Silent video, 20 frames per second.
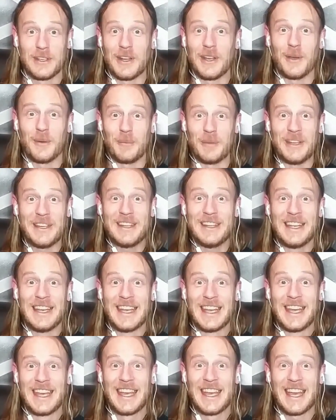You know what I mean?
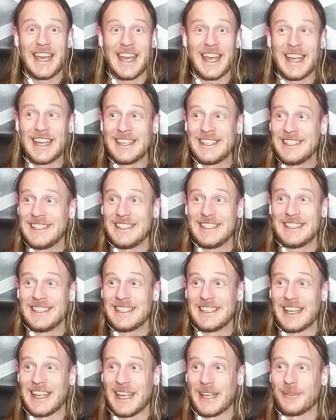And
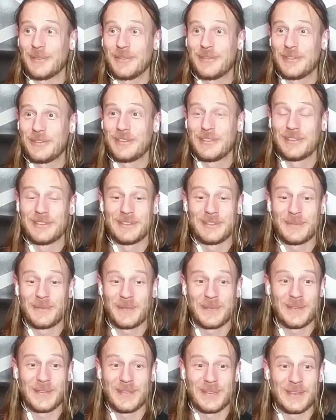if,
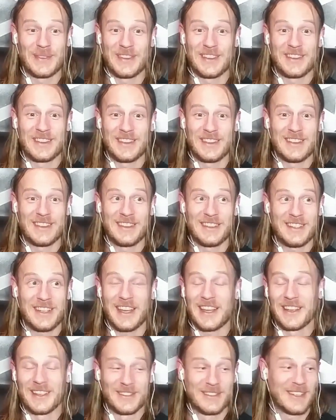
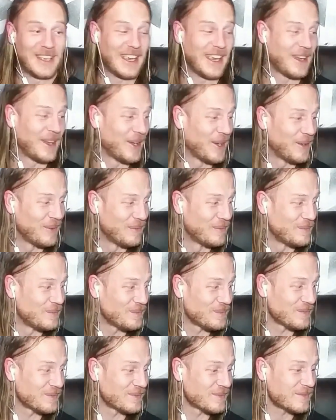yeah. Um,
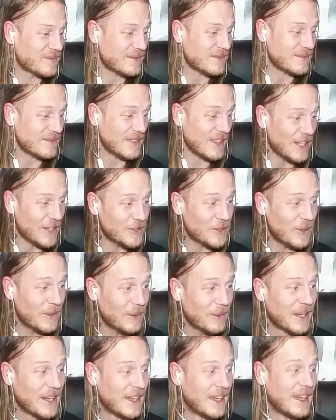so
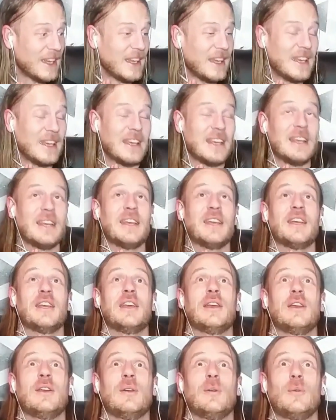anyway,
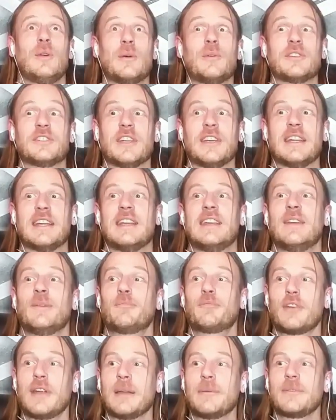where was I?
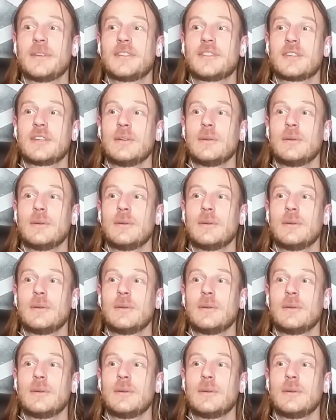Primary